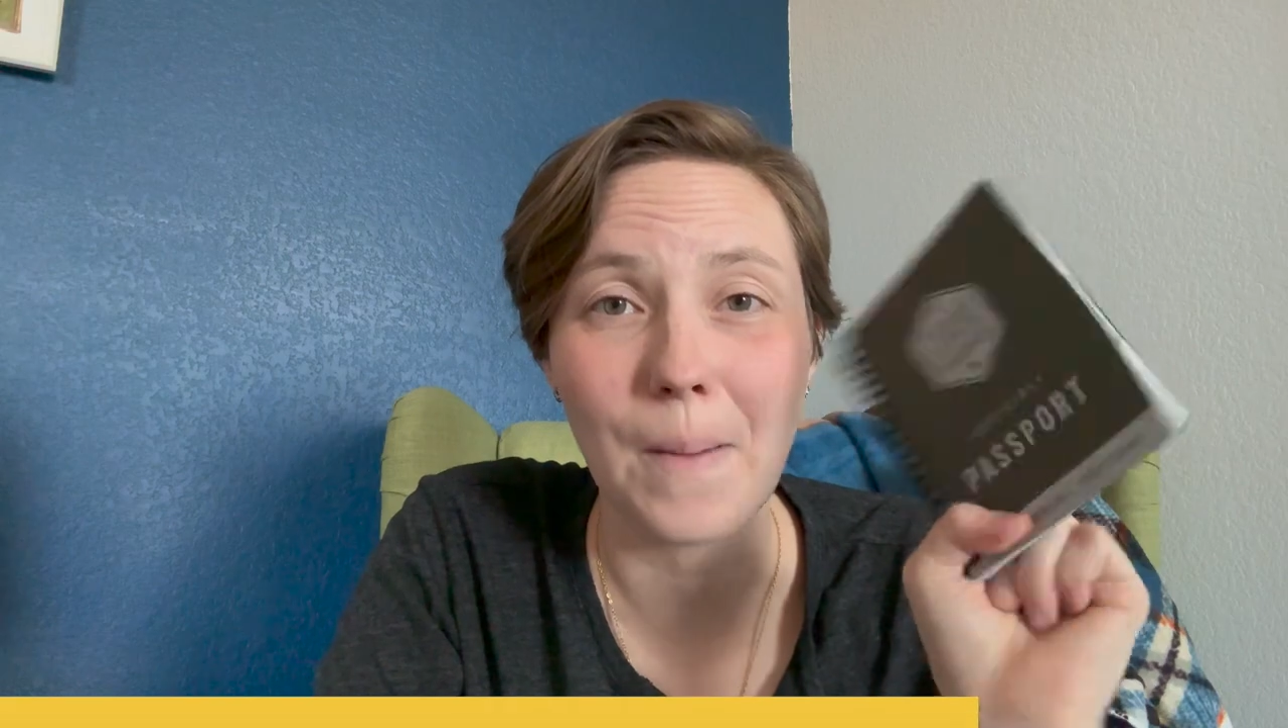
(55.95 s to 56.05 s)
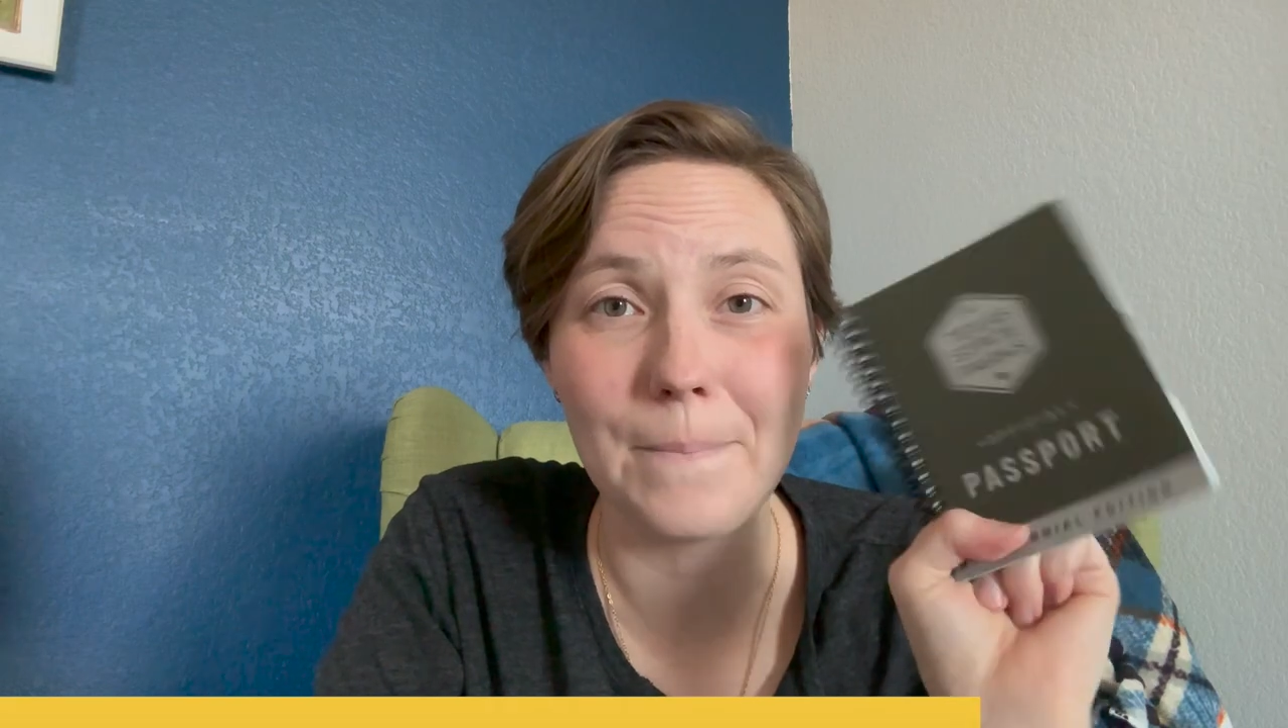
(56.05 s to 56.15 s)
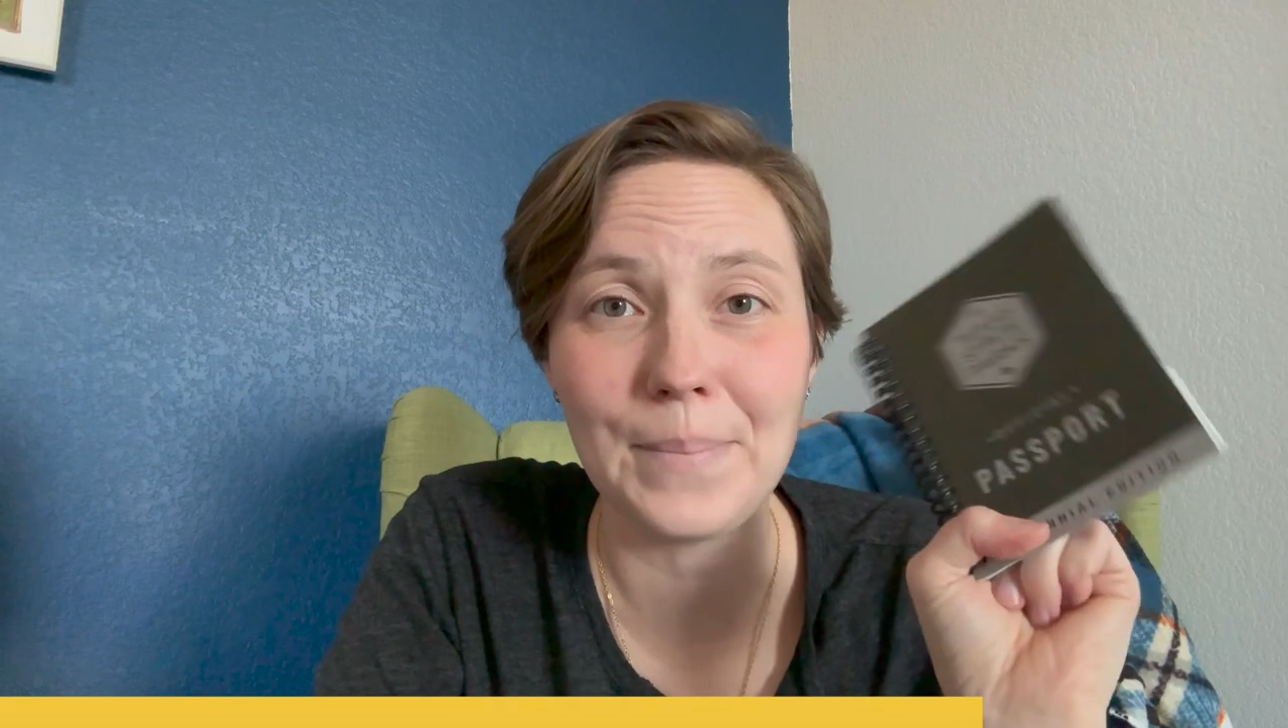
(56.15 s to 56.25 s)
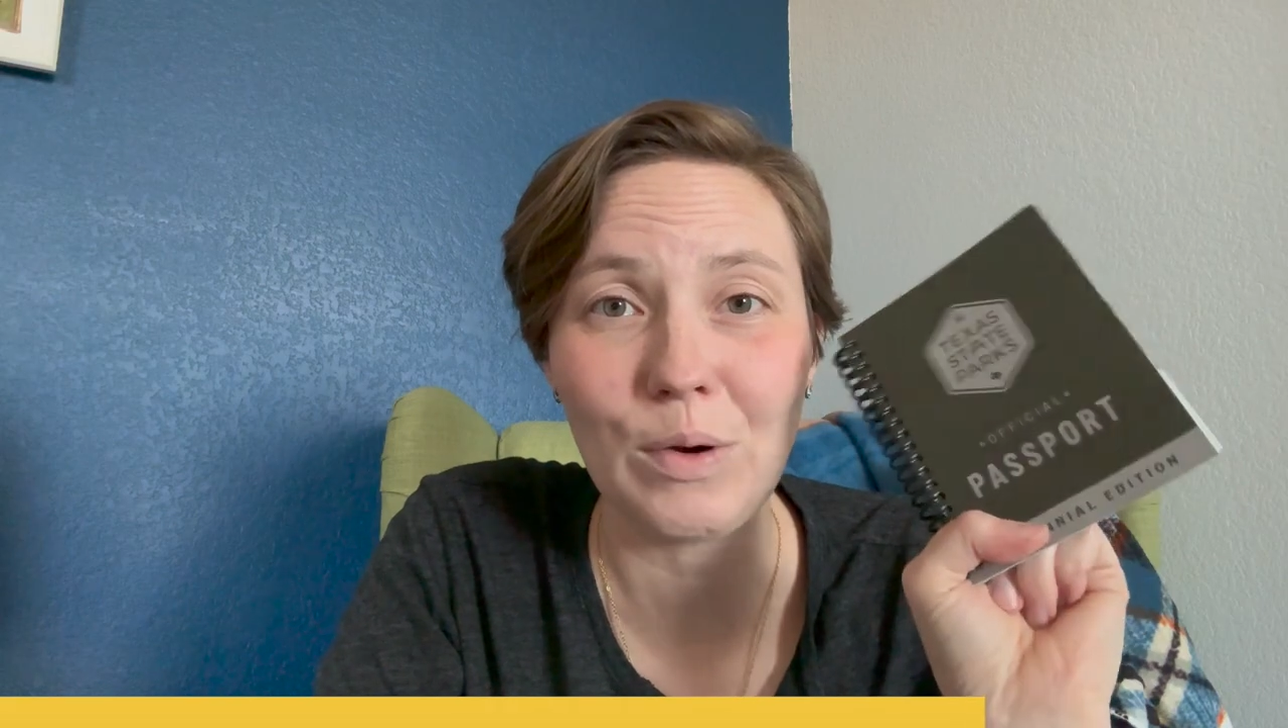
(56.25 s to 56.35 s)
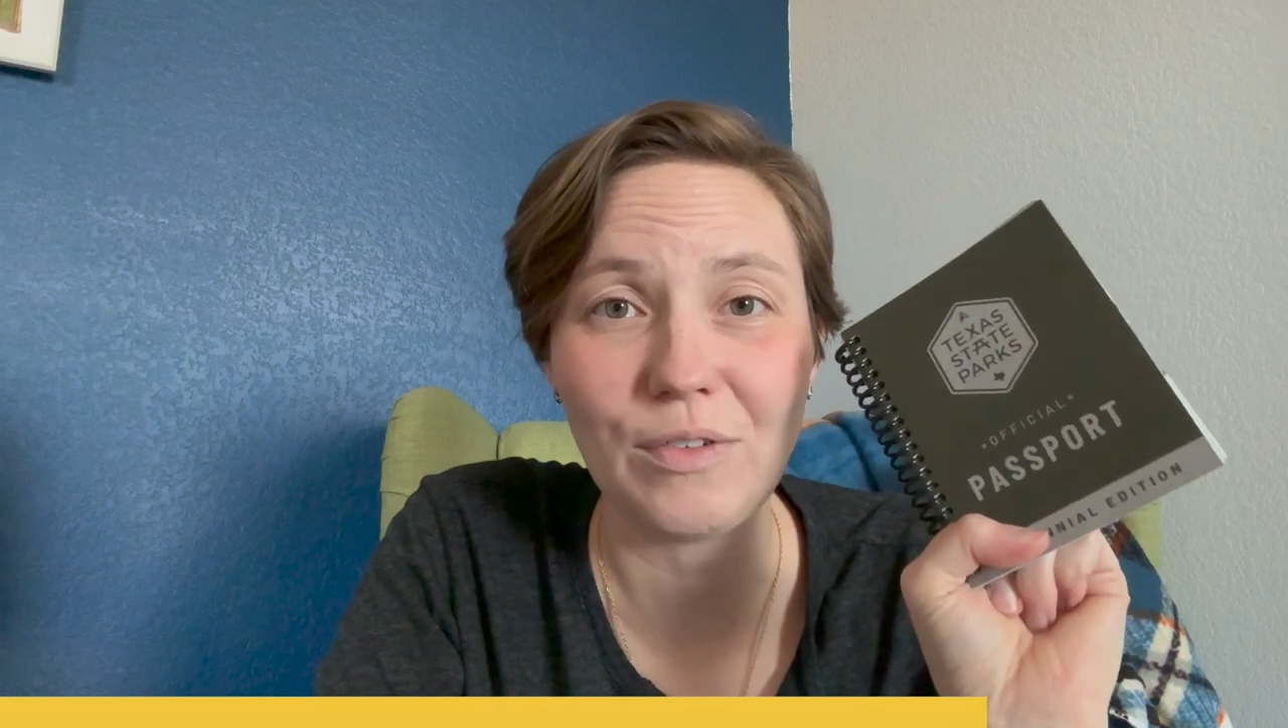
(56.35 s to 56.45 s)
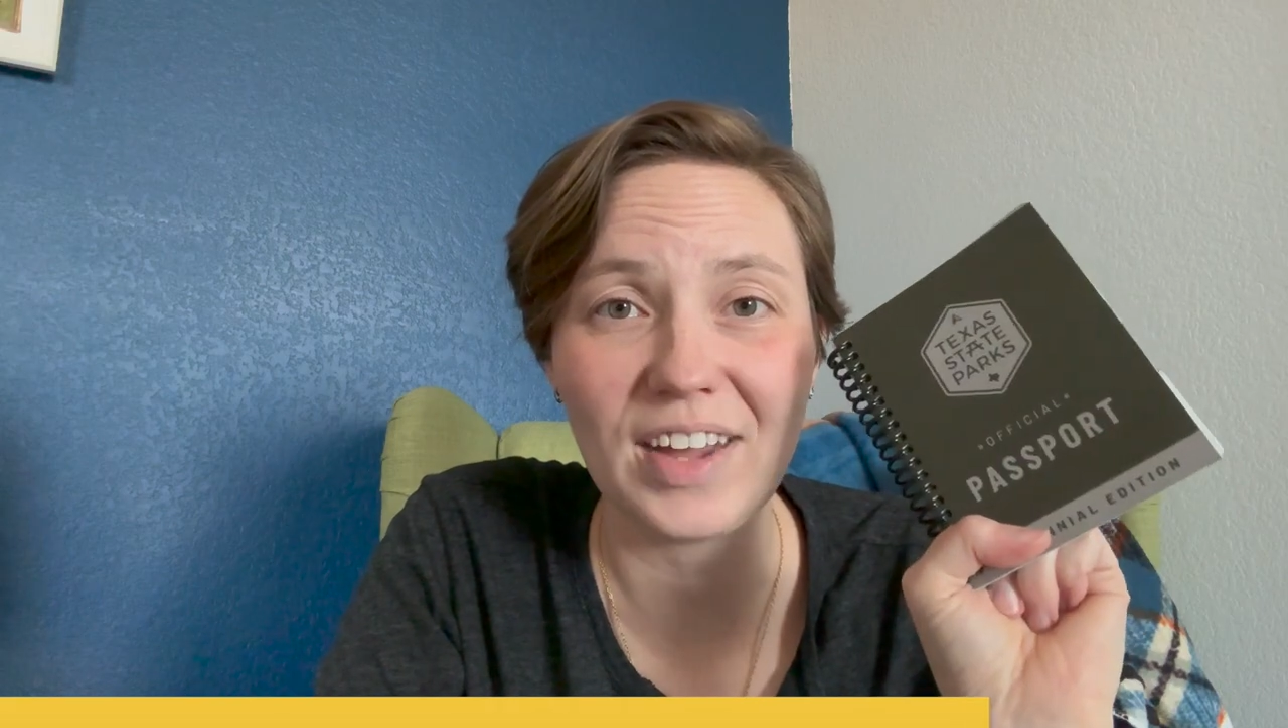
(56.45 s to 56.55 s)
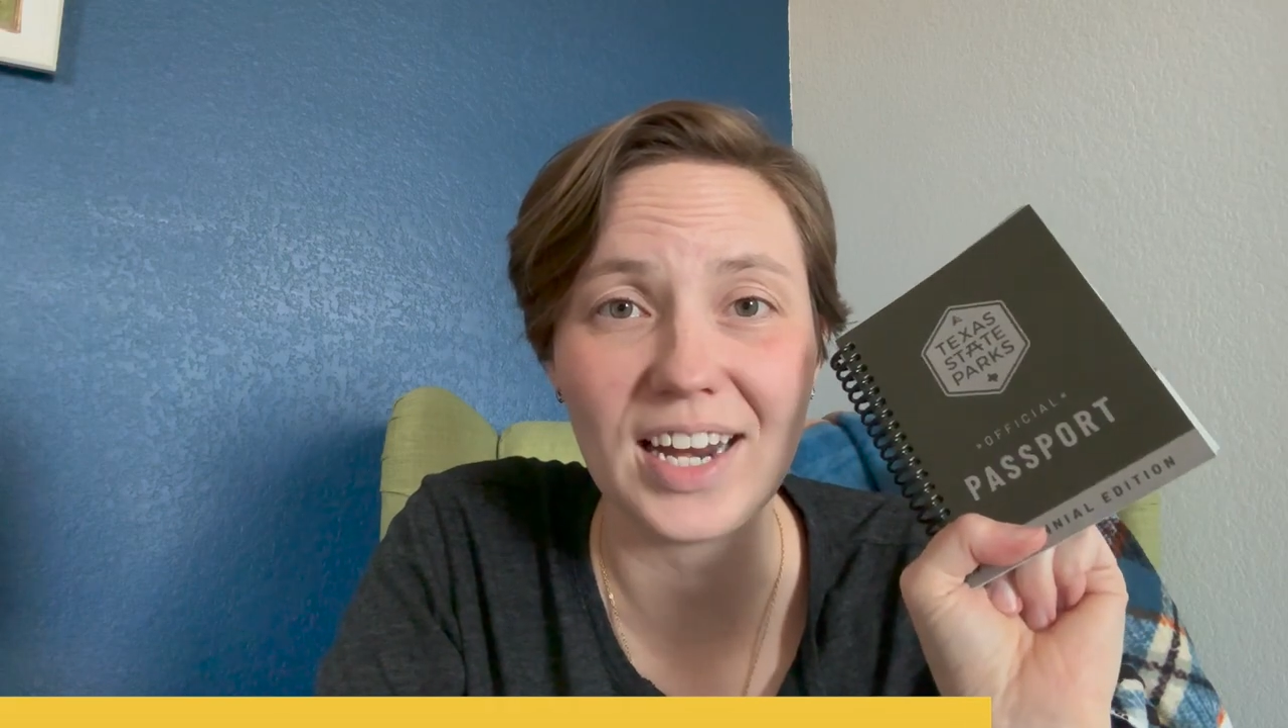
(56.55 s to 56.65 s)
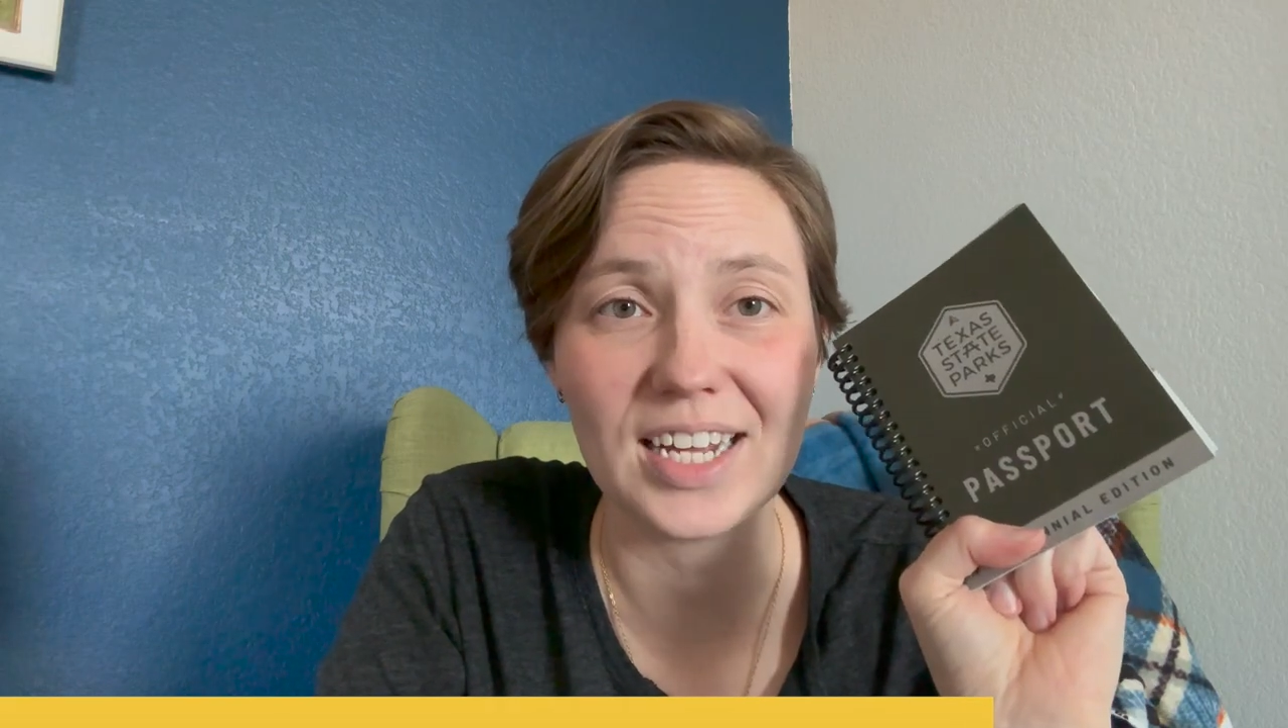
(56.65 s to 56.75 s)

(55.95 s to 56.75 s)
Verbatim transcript: motivate